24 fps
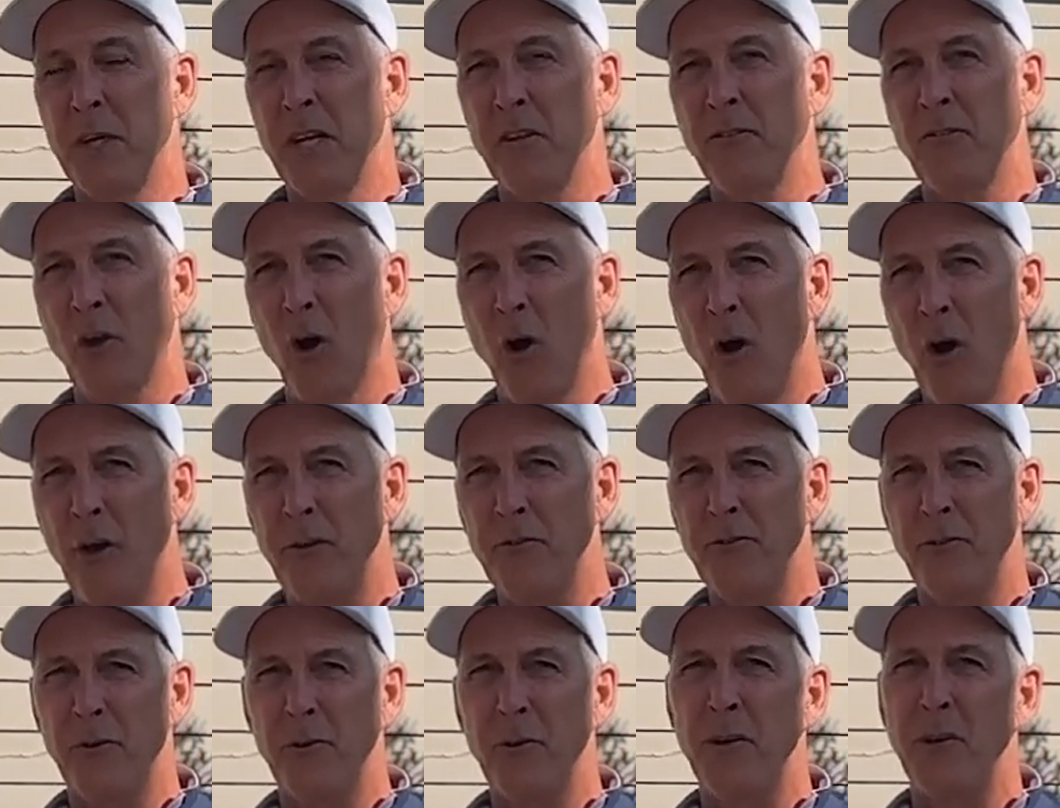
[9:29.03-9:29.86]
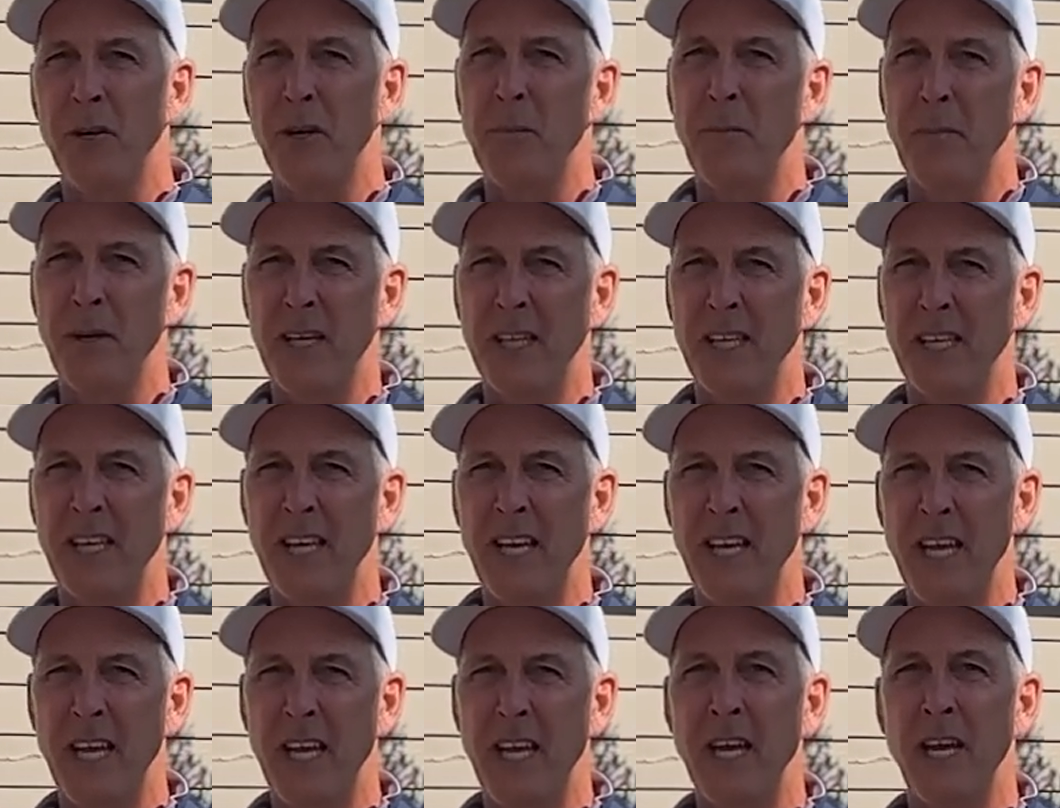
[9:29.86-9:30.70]
but it's also going to be the
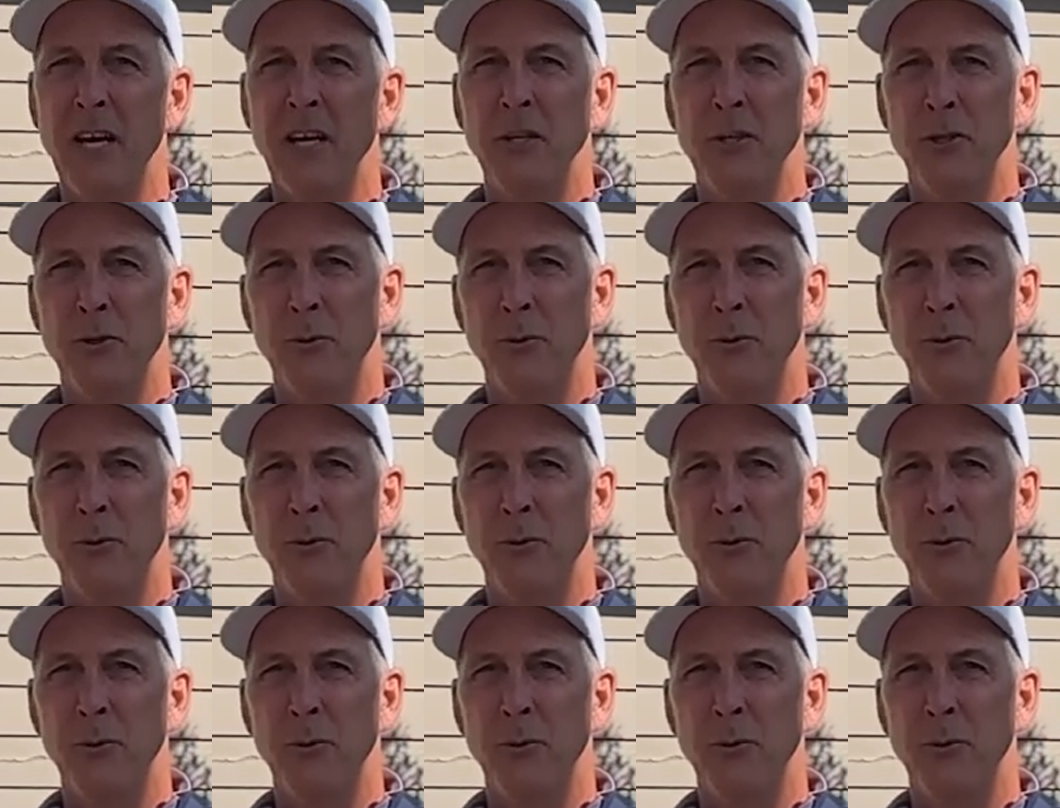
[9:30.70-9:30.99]
key